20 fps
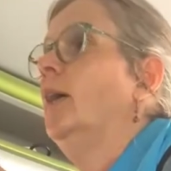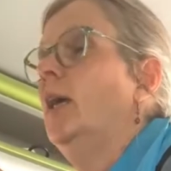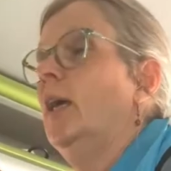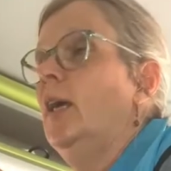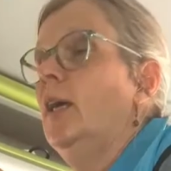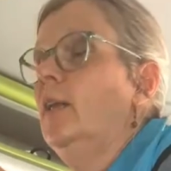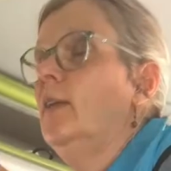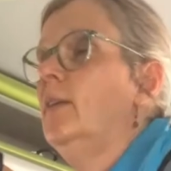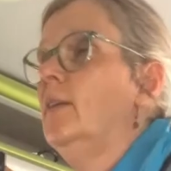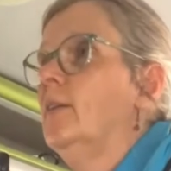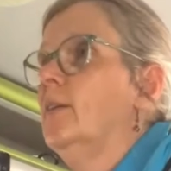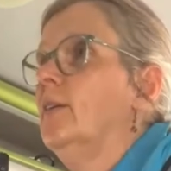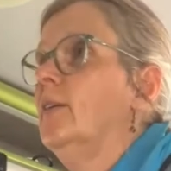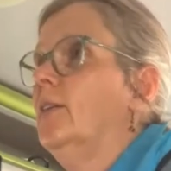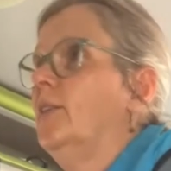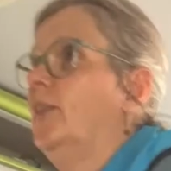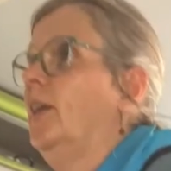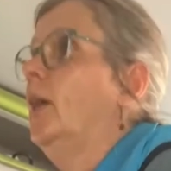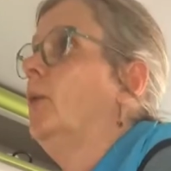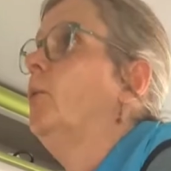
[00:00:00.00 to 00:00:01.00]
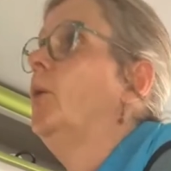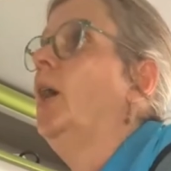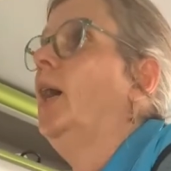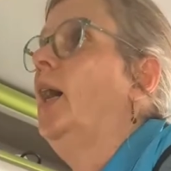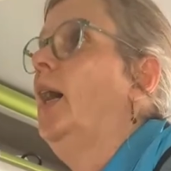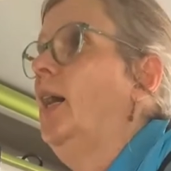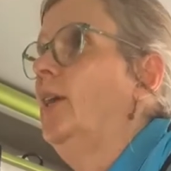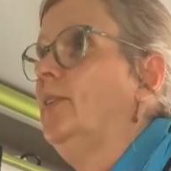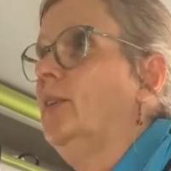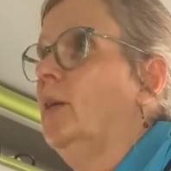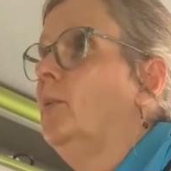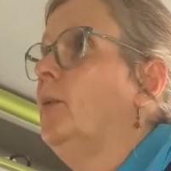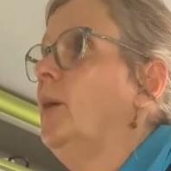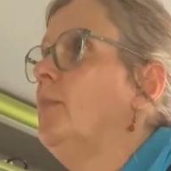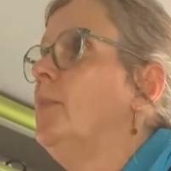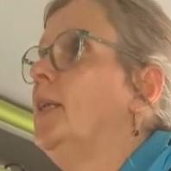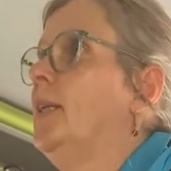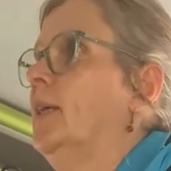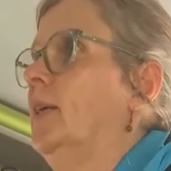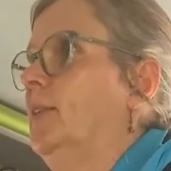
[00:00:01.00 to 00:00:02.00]
And there were other
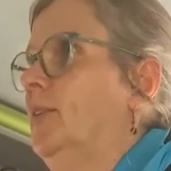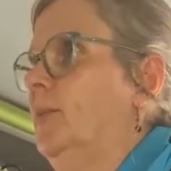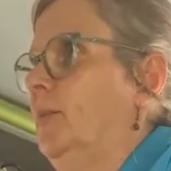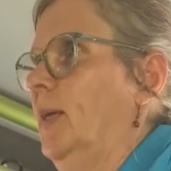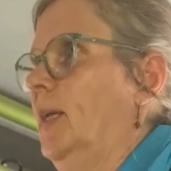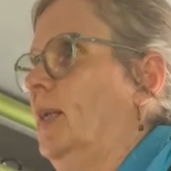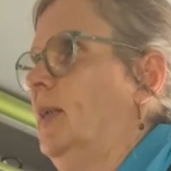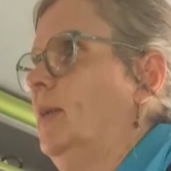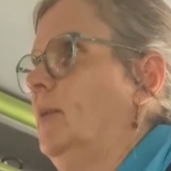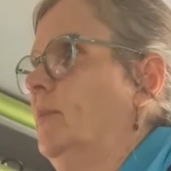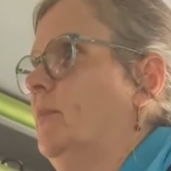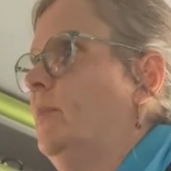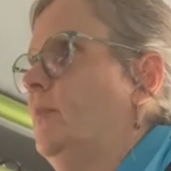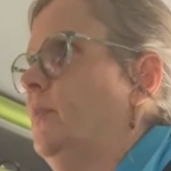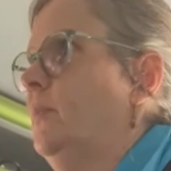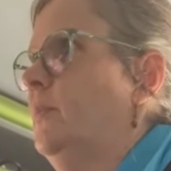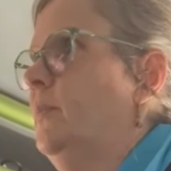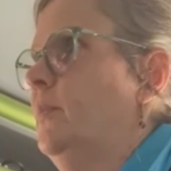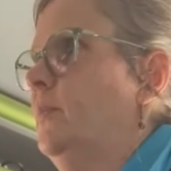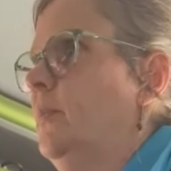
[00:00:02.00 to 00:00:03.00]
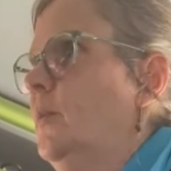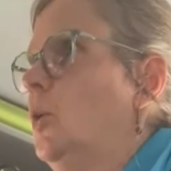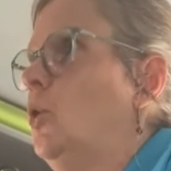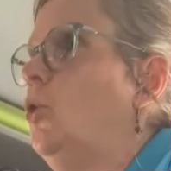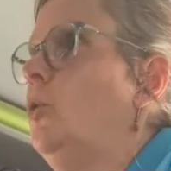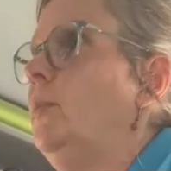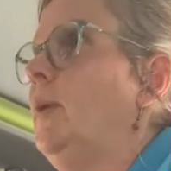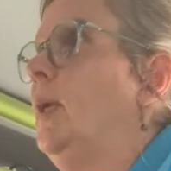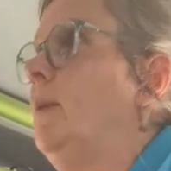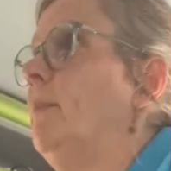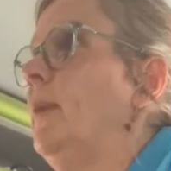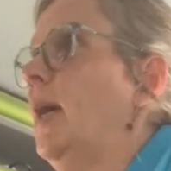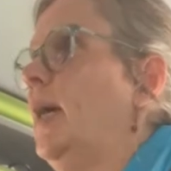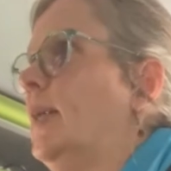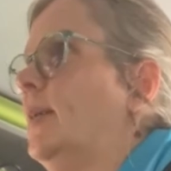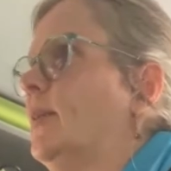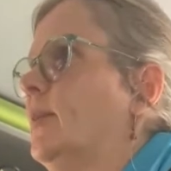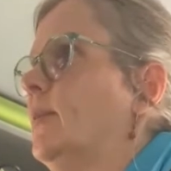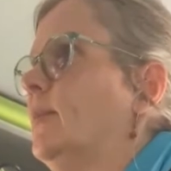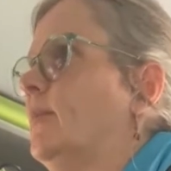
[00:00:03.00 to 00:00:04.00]
women as well whom he
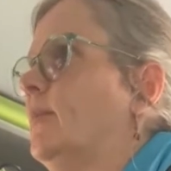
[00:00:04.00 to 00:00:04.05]
met.